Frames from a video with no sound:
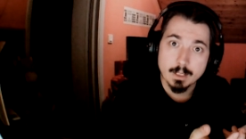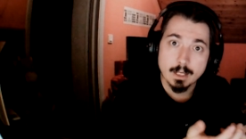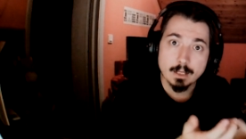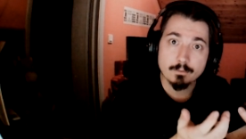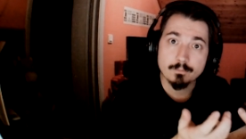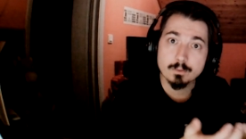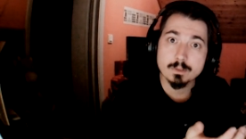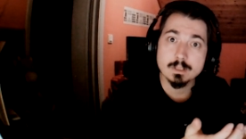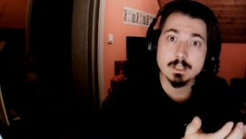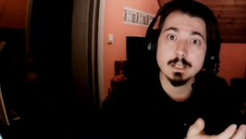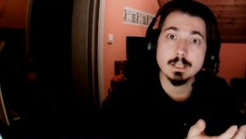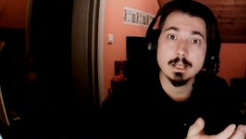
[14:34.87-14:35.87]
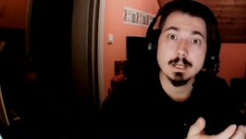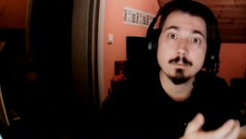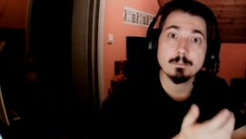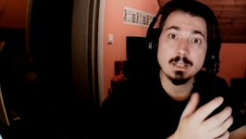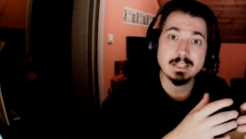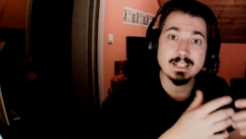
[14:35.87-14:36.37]
and of course they can
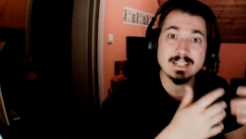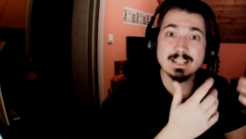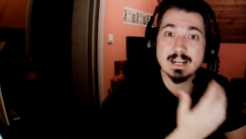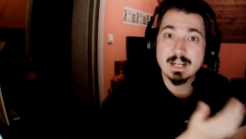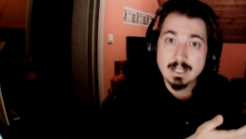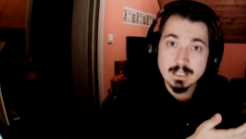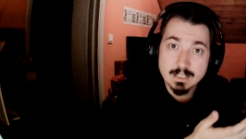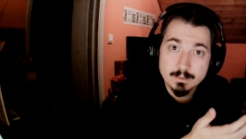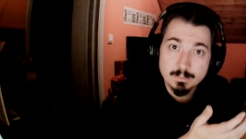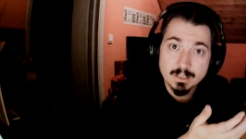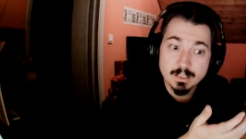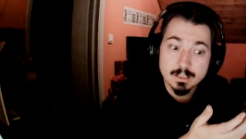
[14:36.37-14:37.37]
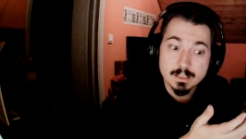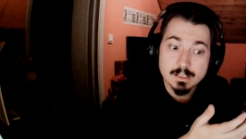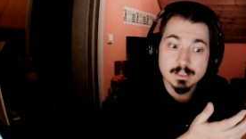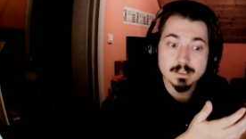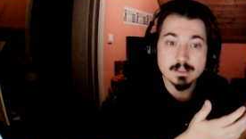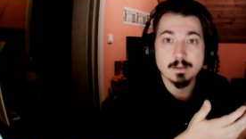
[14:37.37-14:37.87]
be denied
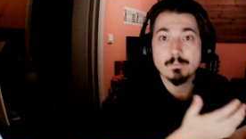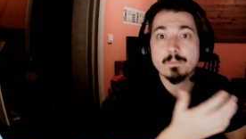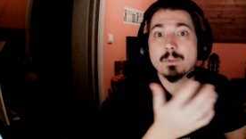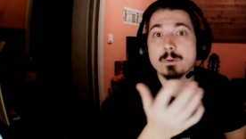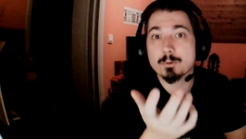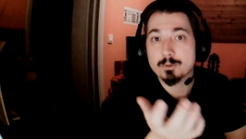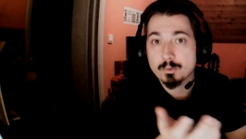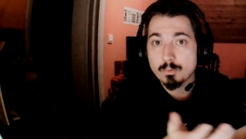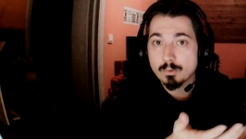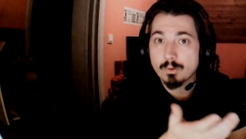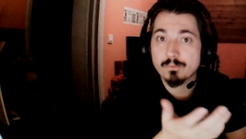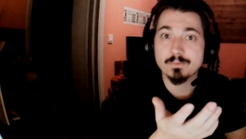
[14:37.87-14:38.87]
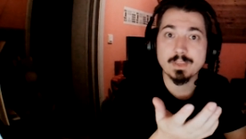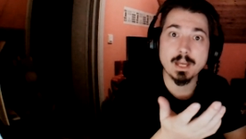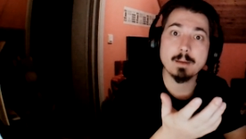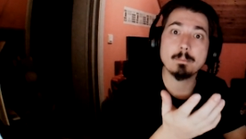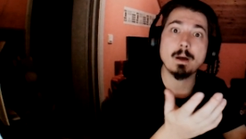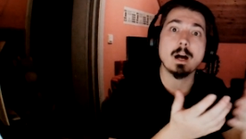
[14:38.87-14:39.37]
because not all of
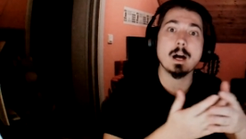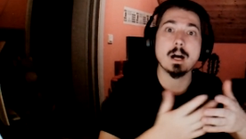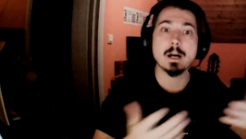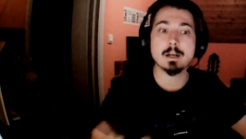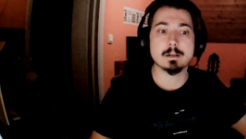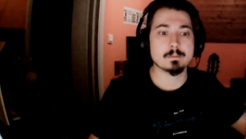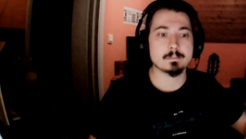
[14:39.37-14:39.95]
them are